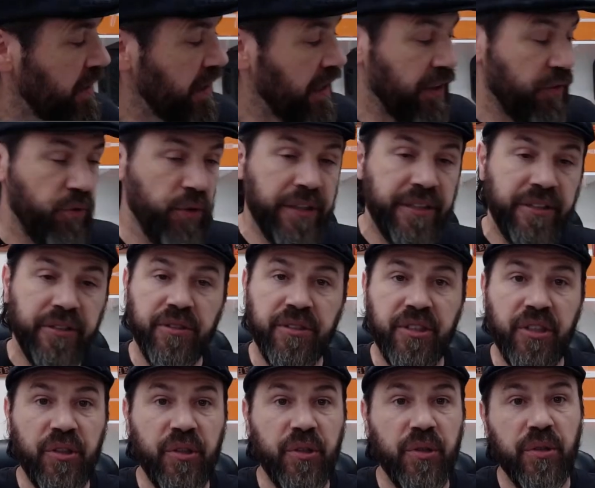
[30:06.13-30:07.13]
If we do
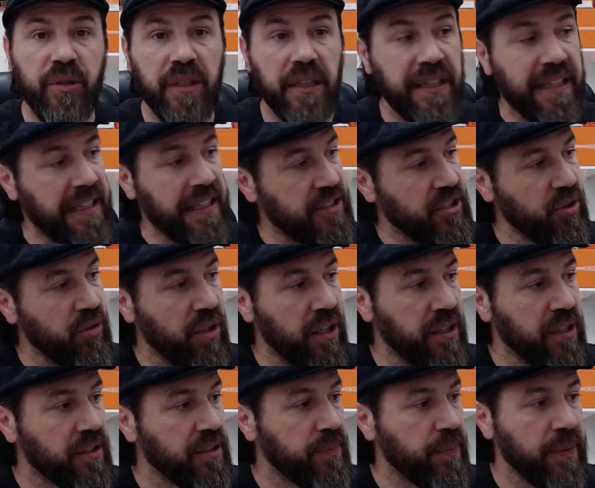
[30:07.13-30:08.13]
two, uh, get
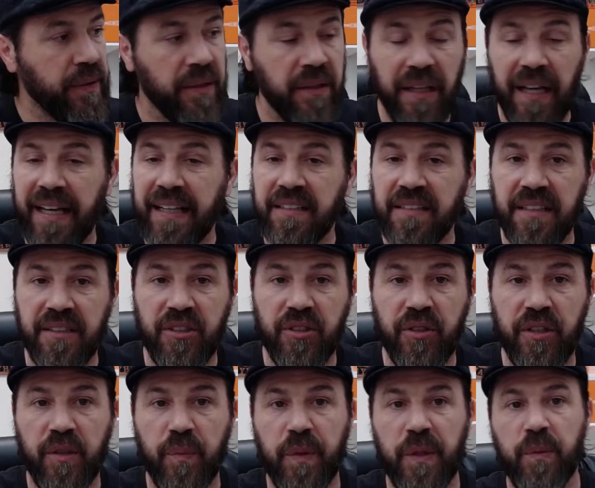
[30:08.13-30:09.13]
200 likes and
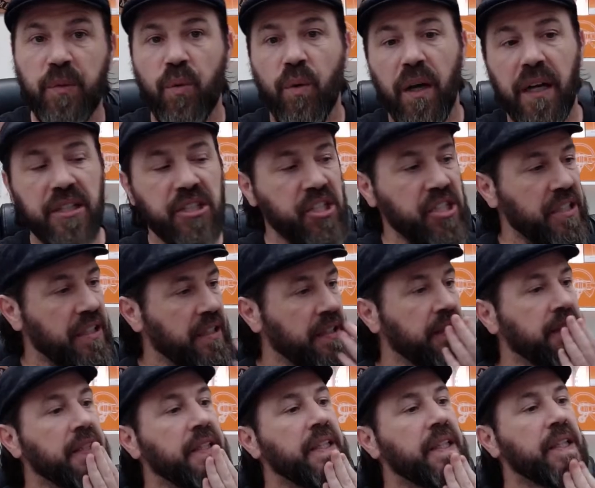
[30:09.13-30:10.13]
200 people watching,
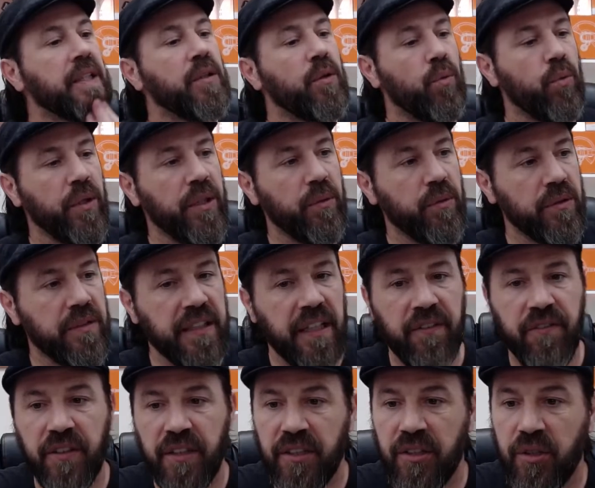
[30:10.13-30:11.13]
we will
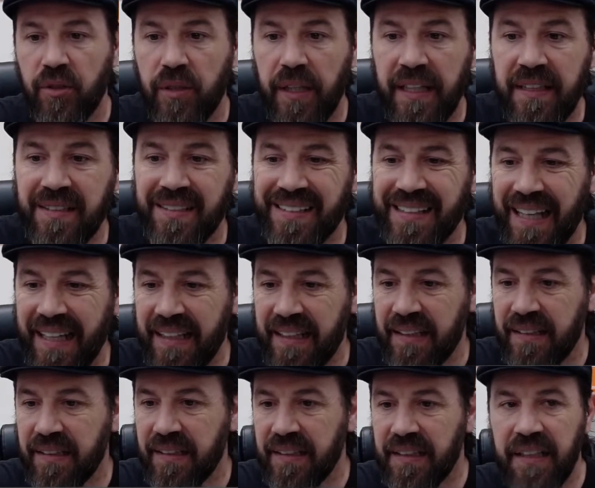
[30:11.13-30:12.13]
definitely do a
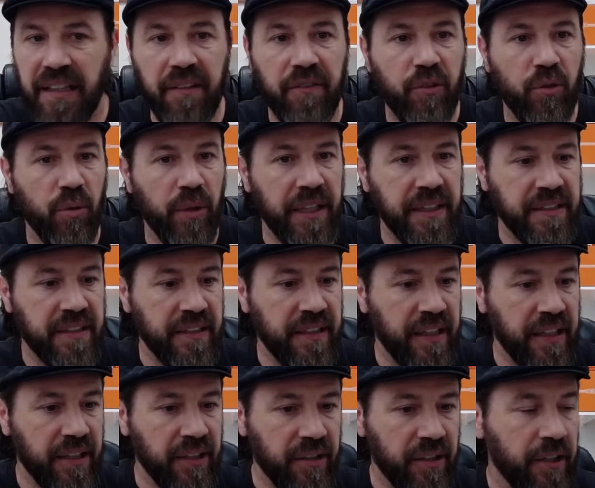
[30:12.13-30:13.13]
second giveaway
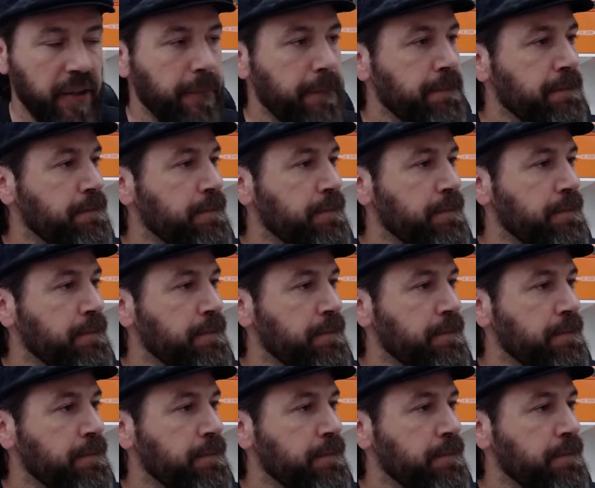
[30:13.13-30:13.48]
tonight, y'all.